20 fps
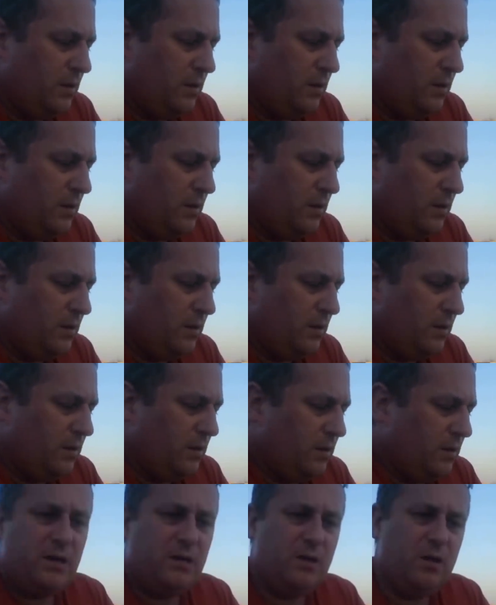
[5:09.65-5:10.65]
Because if we
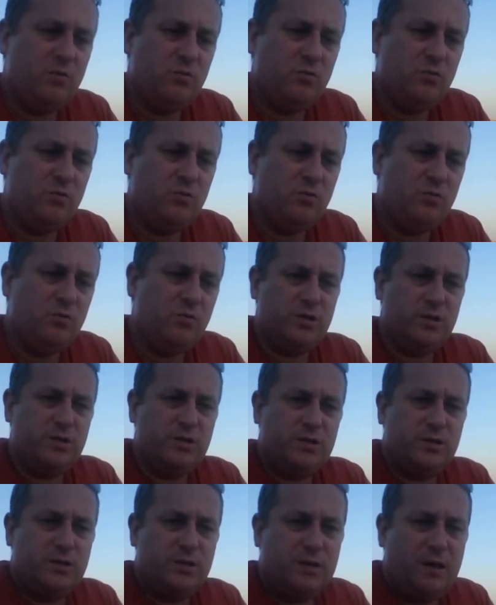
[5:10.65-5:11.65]
can make those
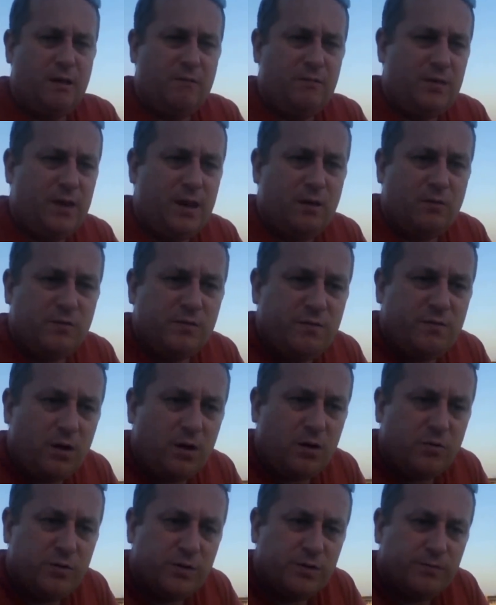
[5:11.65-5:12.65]
changes, everything else
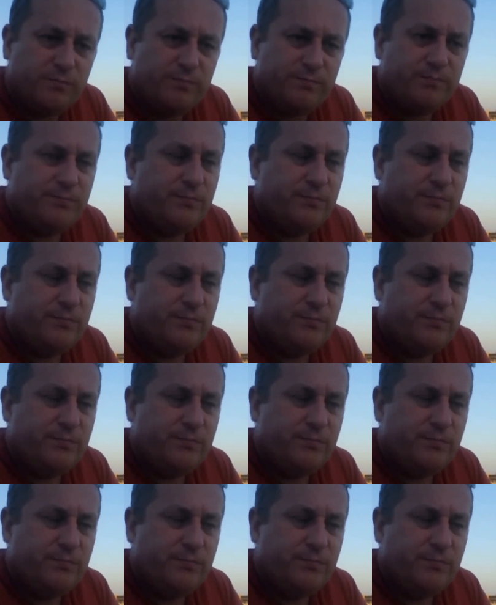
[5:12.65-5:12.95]
follows